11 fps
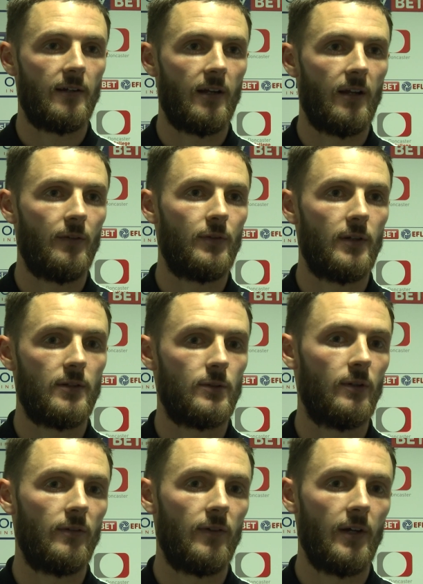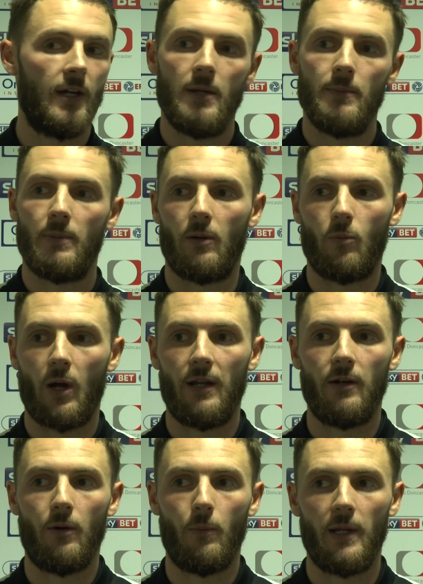I'd loved it to have been a
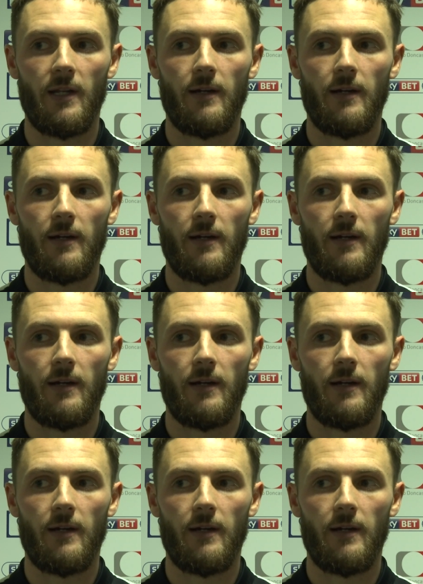1-0 win.